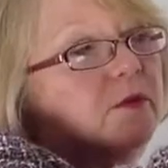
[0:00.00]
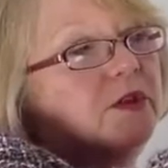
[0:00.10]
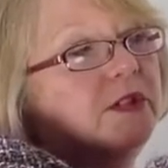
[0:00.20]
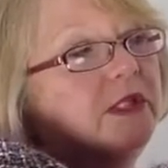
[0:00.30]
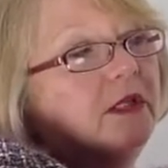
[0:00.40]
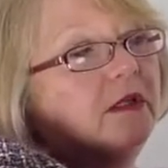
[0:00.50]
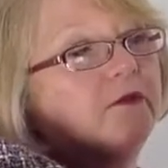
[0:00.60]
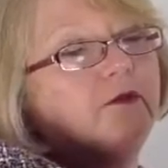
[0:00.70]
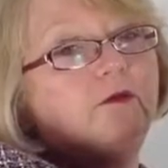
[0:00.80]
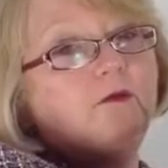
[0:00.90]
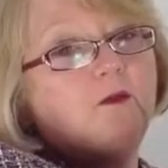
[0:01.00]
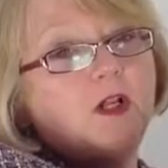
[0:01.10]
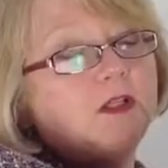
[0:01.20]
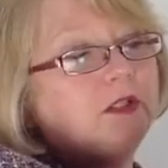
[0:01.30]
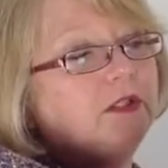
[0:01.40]
which is the other
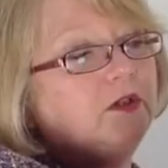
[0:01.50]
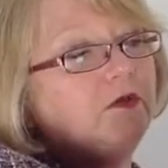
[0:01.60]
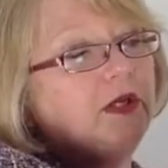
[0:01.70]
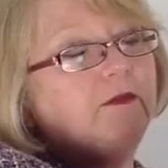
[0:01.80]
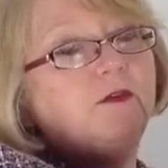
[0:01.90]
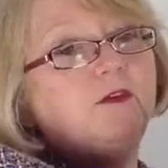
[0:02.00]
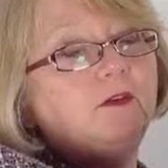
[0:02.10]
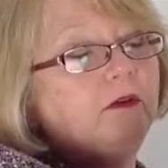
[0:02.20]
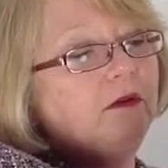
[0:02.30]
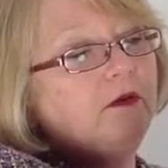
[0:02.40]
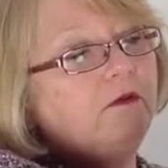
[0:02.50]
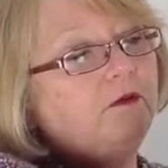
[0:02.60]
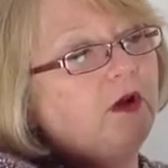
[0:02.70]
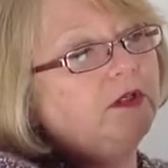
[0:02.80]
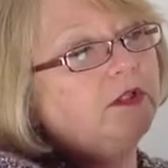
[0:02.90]
front, it's your left
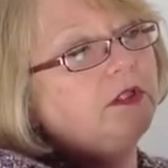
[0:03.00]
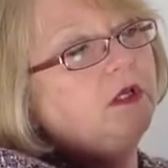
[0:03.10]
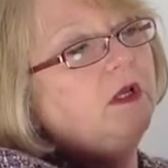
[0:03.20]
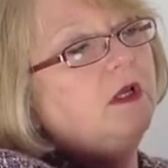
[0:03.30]
front,